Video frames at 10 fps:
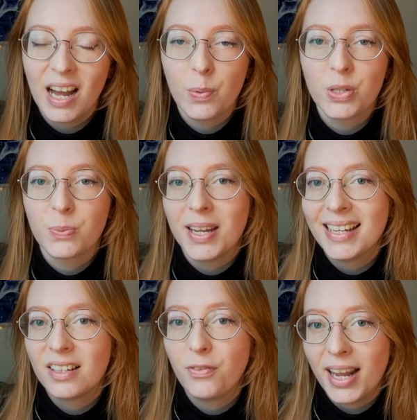I was
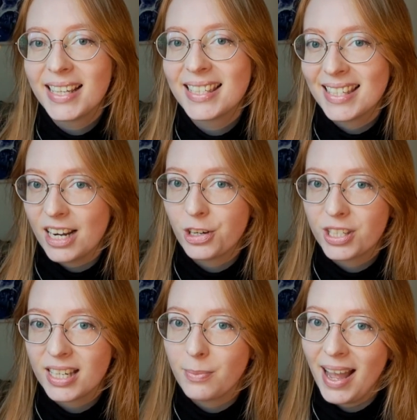making fake
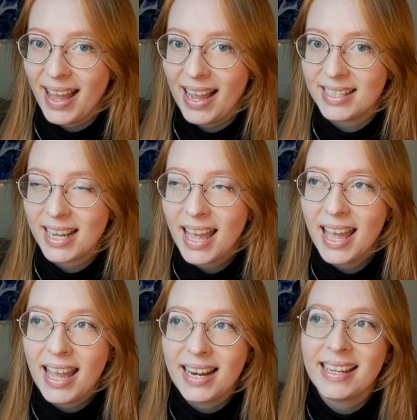scenarios in my head,
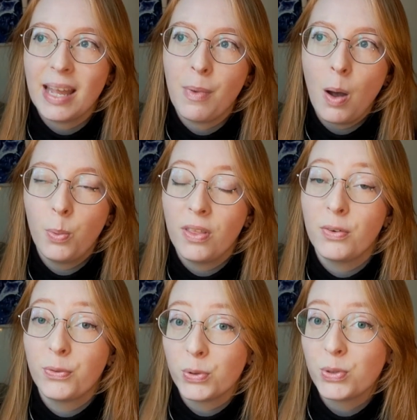and I came up with
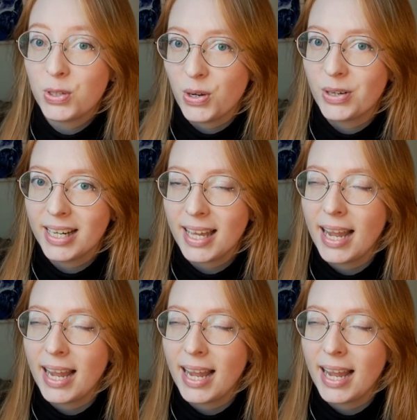a full story.